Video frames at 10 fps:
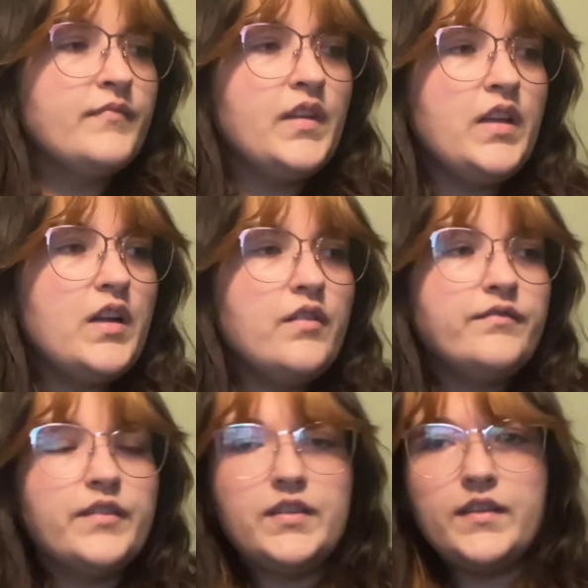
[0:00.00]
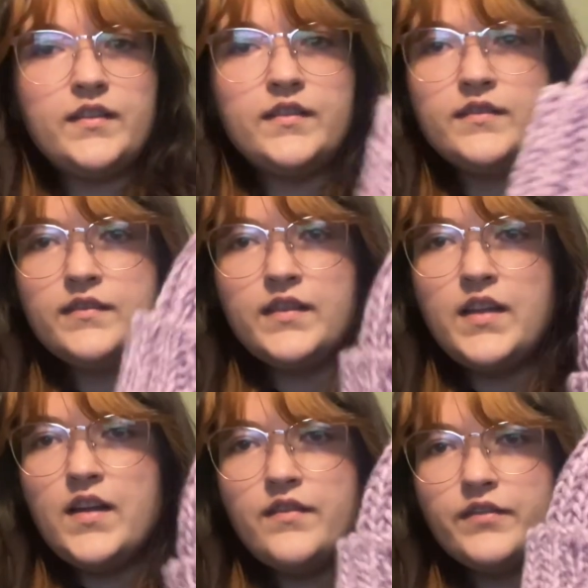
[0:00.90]
you know, for a little
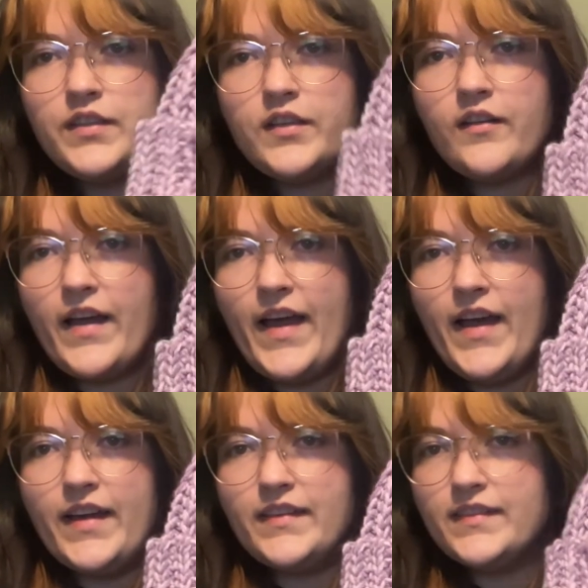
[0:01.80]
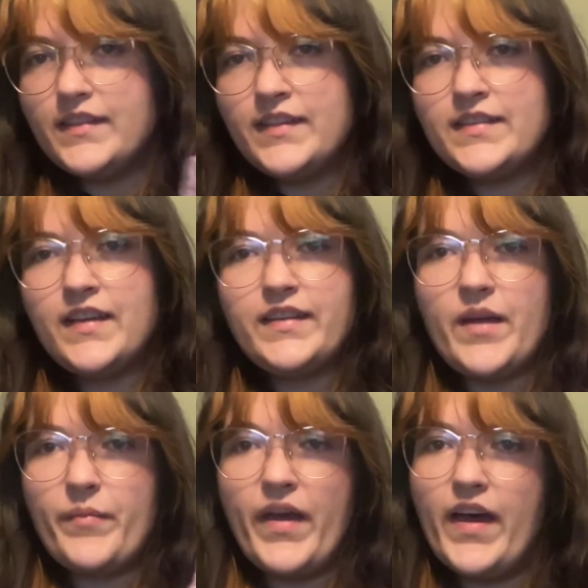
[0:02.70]
hat, it's not
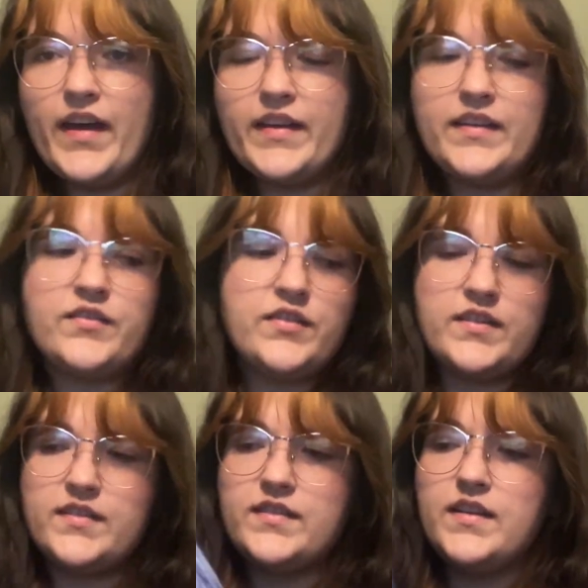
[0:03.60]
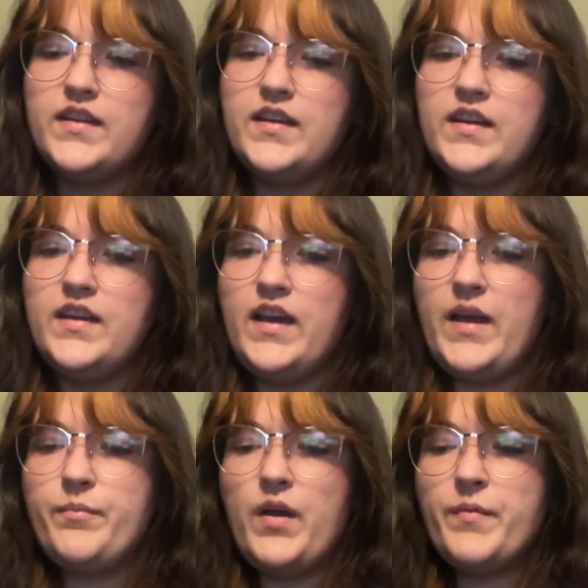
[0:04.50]
that bad. It's just I
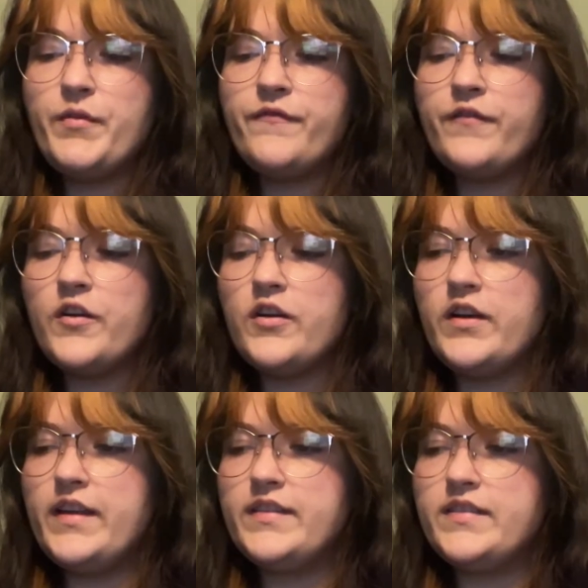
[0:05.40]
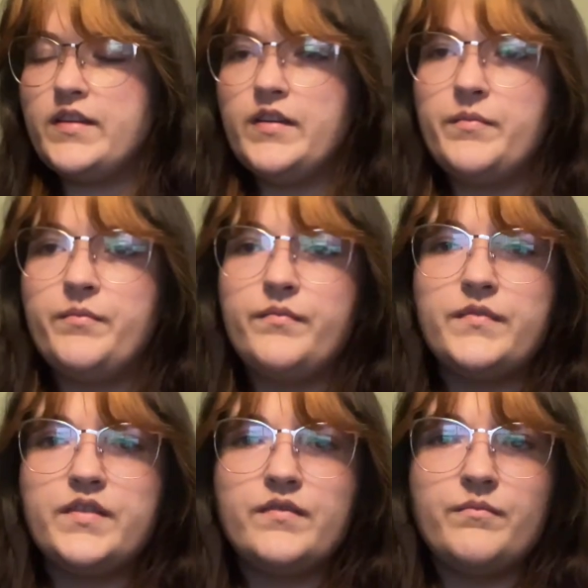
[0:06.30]
prefer it to,
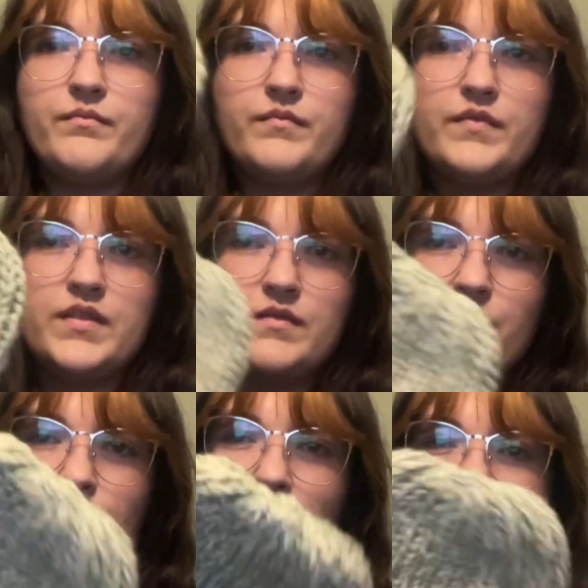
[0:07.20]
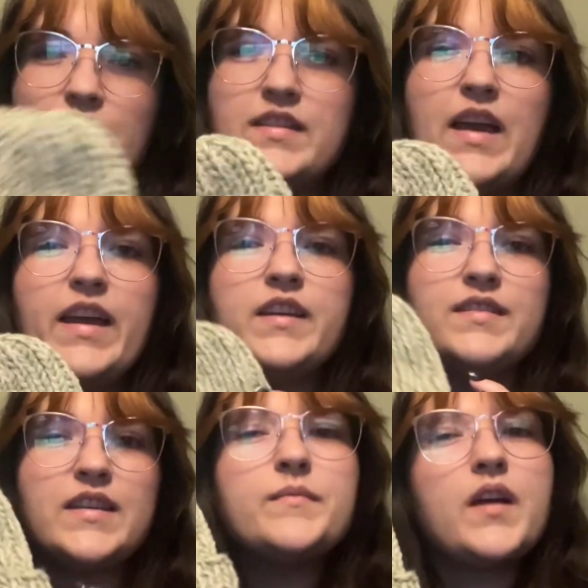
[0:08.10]
it
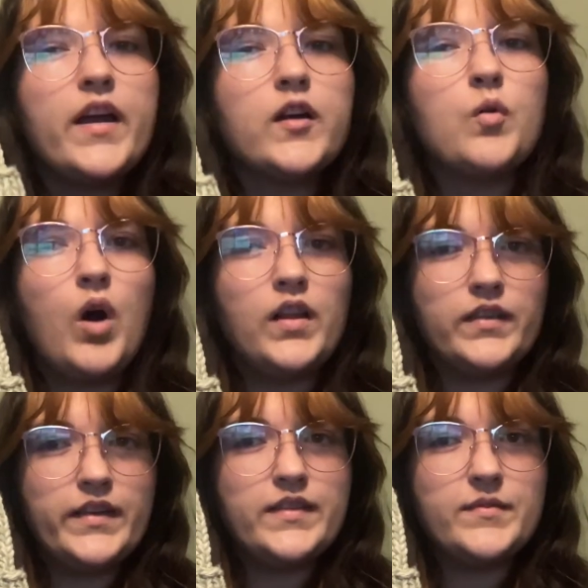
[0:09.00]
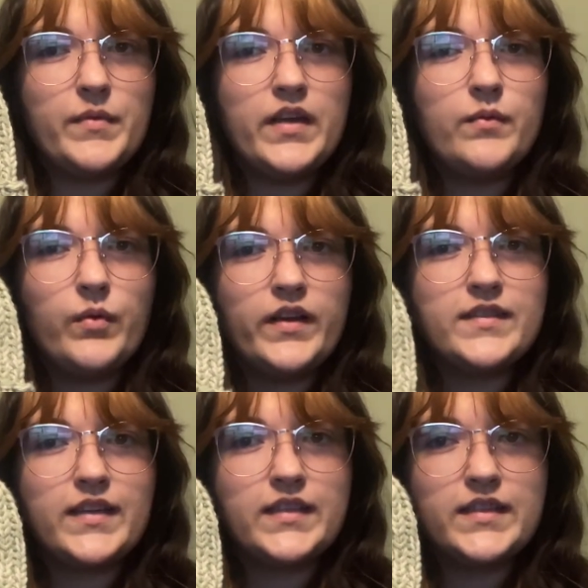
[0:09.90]
seems higher quality to me when it's
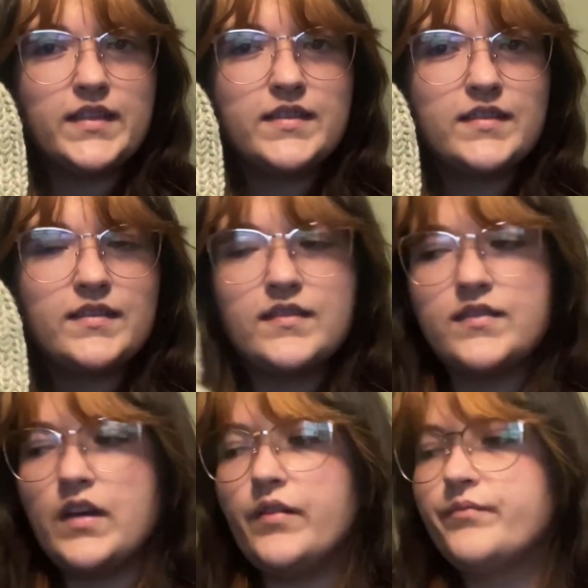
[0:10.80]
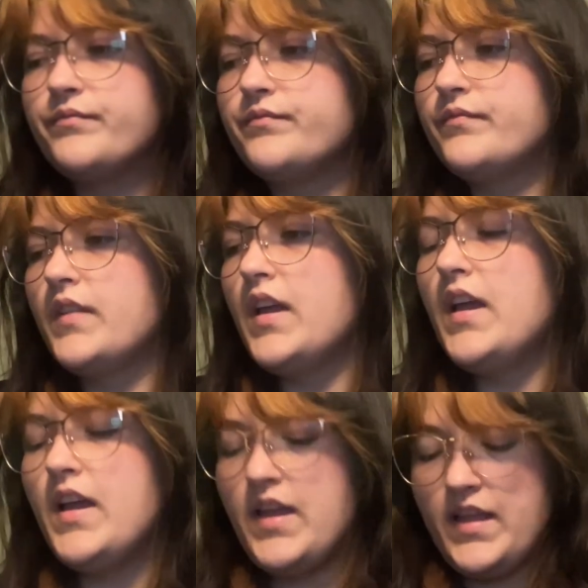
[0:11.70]
like this. So
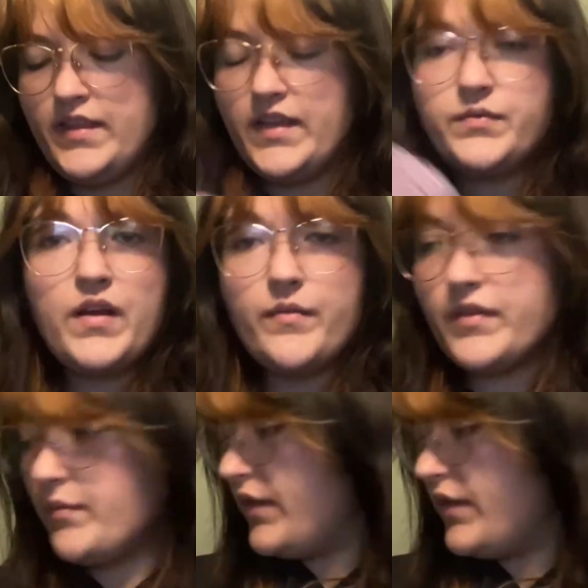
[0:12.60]
that's what I'm going to be